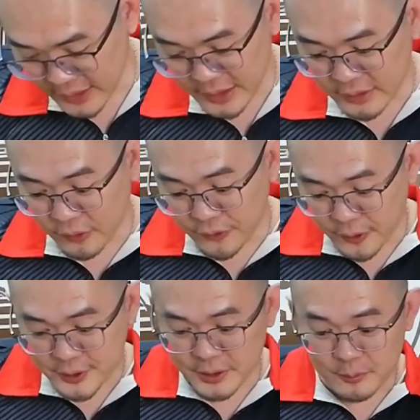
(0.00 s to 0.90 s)
and then of
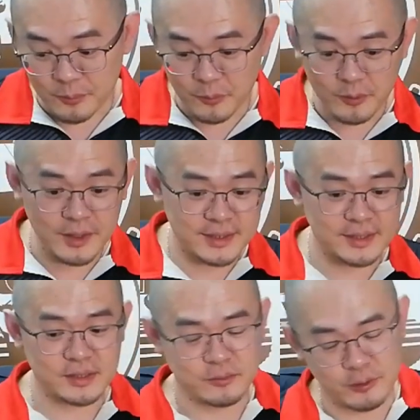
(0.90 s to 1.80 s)
course this
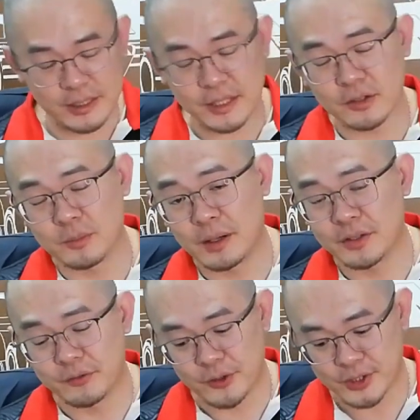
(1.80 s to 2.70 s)
is really good about
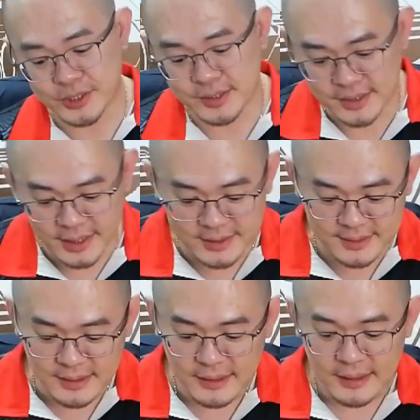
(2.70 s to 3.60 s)
the version
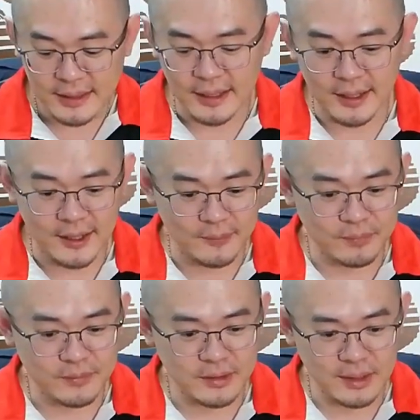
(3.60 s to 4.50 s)
6.
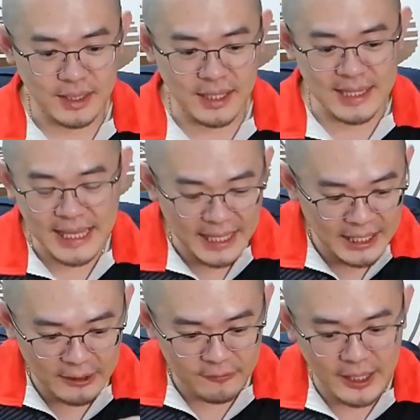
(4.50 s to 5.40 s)

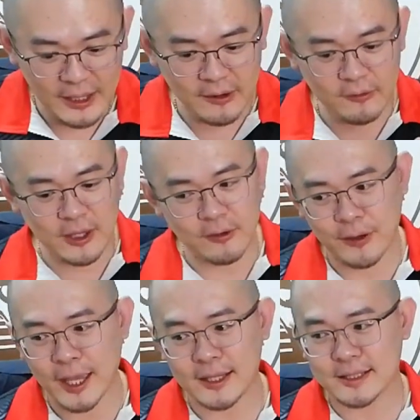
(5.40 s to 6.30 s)
If
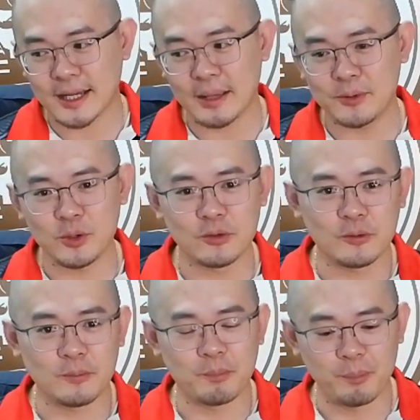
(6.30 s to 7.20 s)
any time you
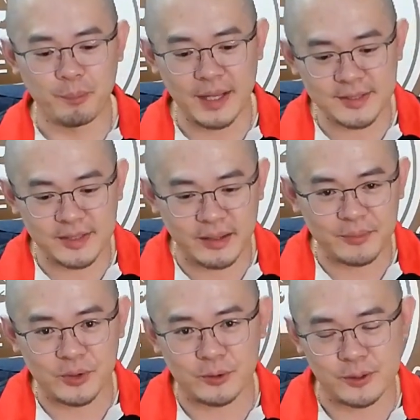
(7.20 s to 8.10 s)
messed
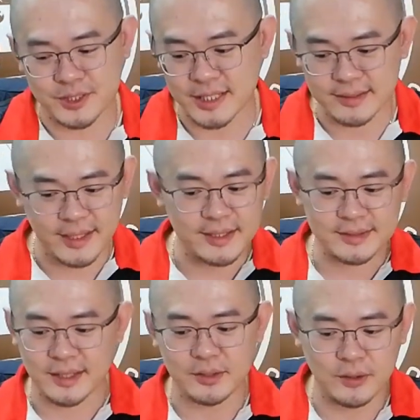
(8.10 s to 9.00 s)
up your
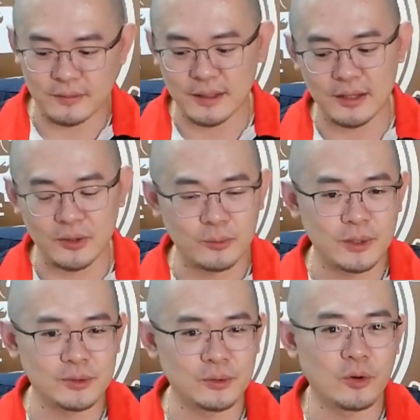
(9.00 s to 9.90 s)
settings and then you
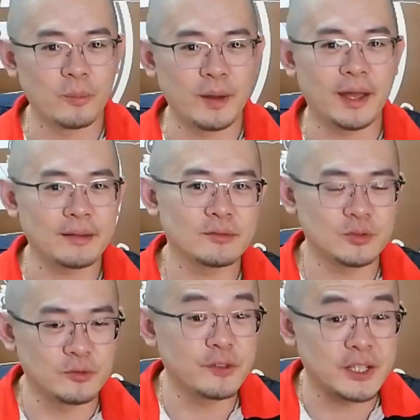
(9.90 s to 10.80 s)
want to go back
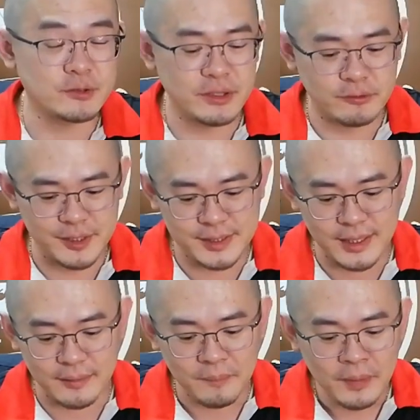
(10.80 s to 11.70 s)
to factory
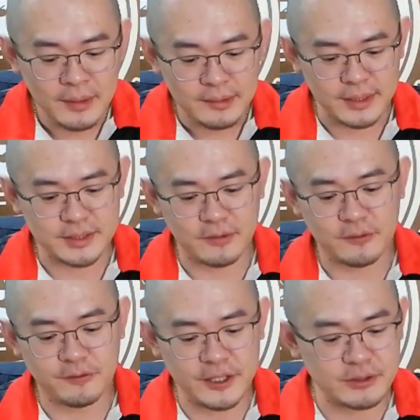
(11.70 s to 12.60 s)
reset, there's a
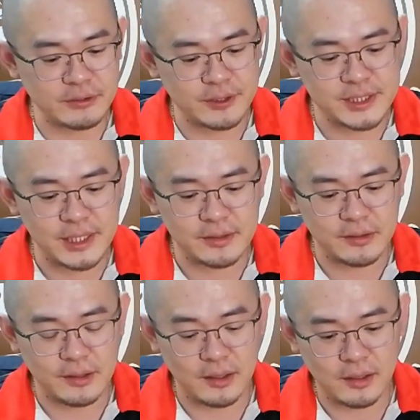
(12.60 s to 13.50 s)
factory reset
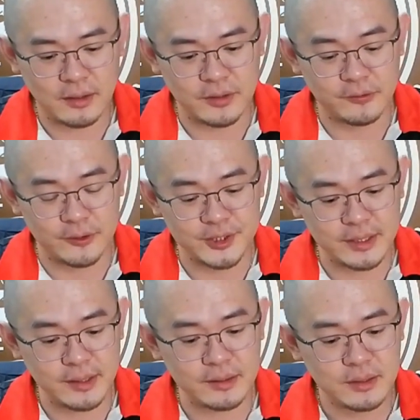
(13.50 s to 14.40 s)
default
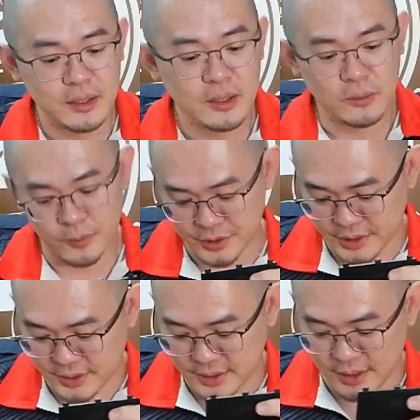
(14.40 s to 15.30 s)
setting, which
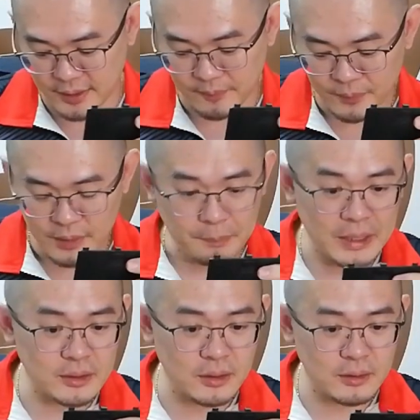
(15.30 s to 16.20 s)
is the
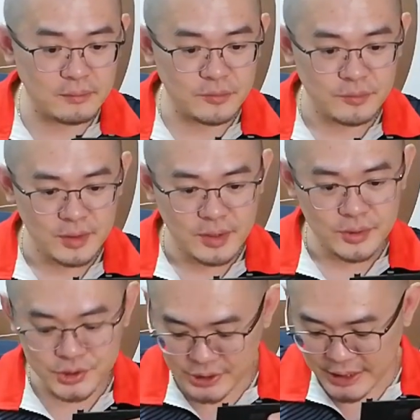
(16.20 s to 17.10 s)
padlock,
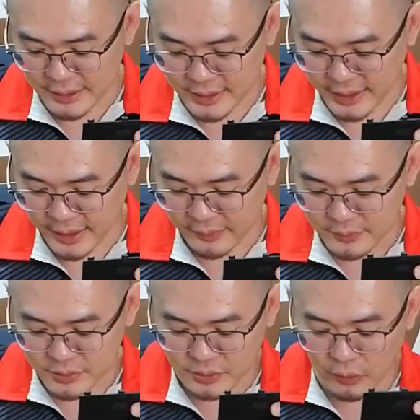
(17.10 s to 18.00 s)
G and K.
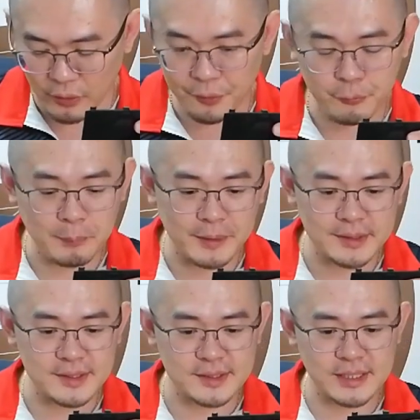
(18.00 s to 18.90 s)
So all three
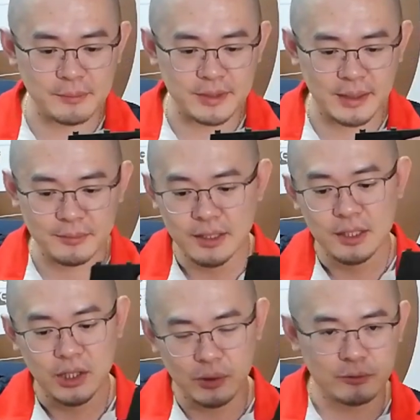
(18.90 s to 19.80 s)
buttons at the same time,
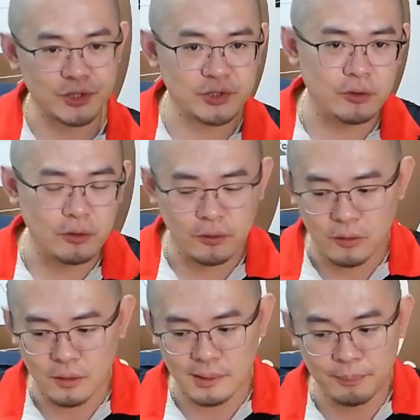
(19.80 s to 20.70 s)
you restore
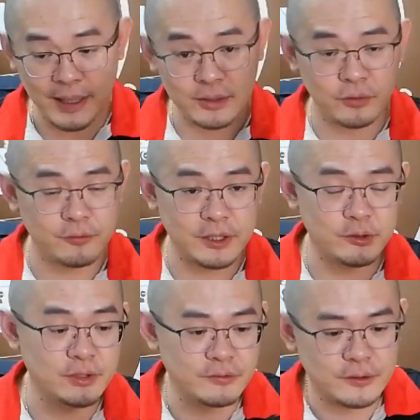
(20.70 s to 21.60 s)
back to
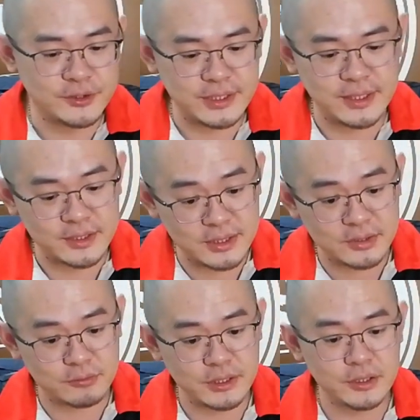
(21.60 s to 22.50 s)
factory default settings. This
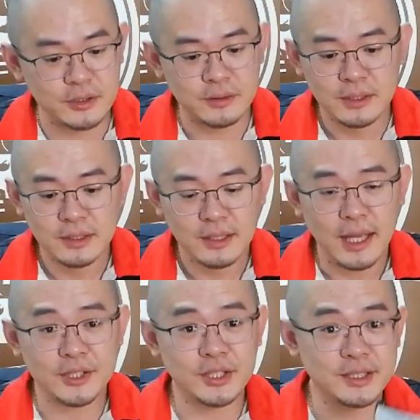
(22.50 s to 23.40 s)
is really good.
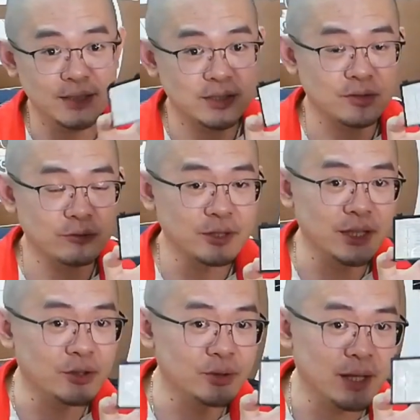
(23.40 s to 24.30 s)
Actually, this is a
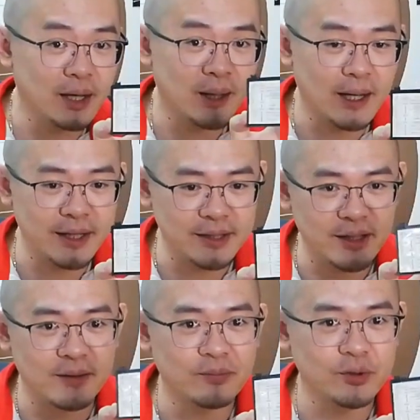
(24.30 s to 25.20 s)
really good
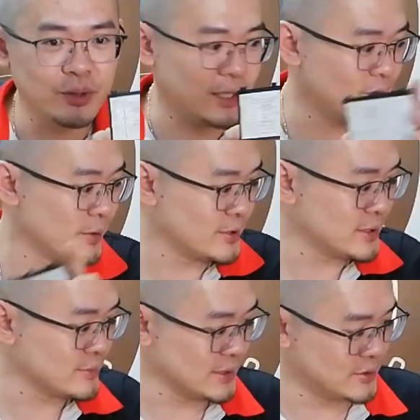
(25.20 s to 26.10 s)
idea to have, because
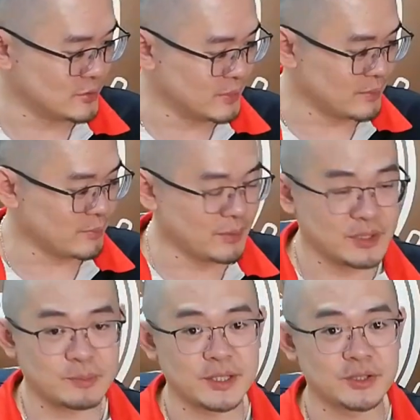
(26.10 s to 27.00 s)
sometimes you might
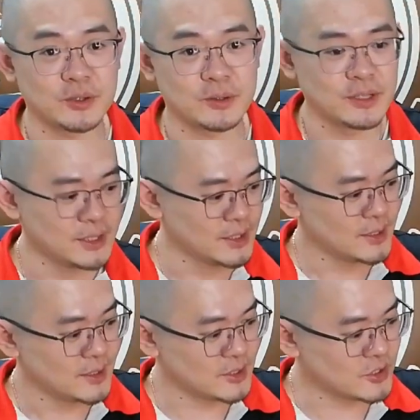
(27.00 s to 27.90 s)
misplace your
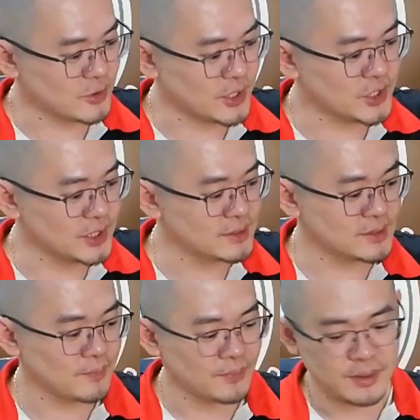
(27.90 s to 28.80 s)

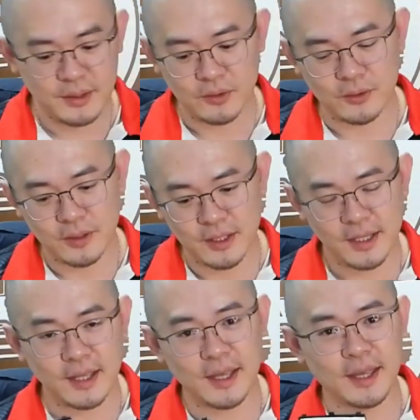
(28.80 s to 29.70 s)
instructions,
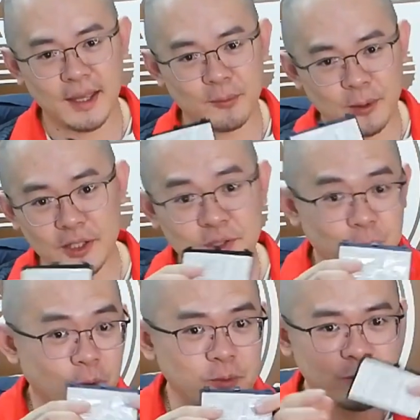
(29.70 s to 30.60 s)
where else
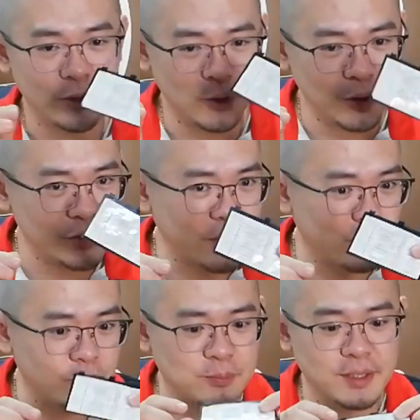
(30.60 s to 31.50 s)
you usually
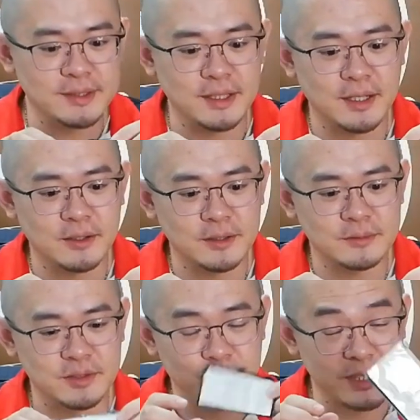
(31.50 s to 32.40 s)
won't
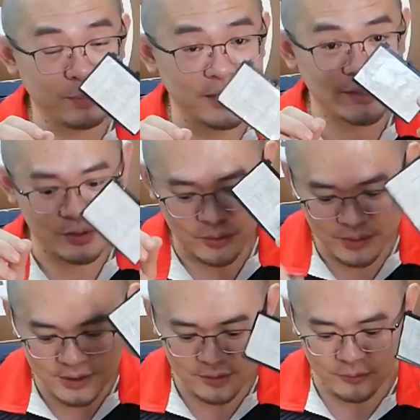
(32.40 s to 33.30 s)
misplace it. So
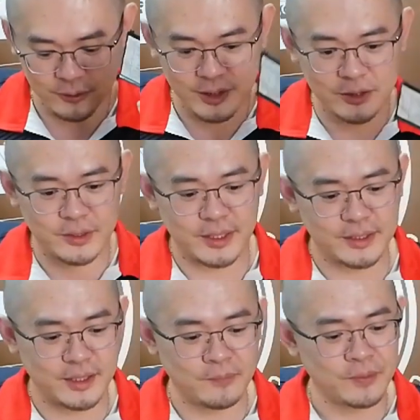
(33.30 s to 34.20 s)
this is a really good
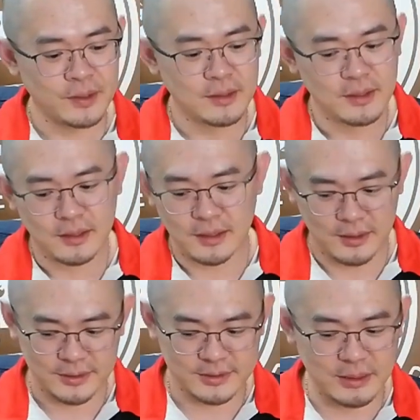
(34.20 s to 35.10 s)
idea.
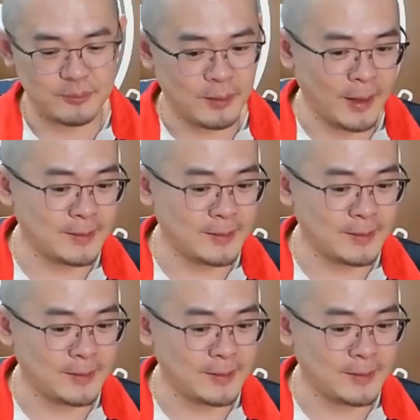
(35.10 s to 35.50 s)
Some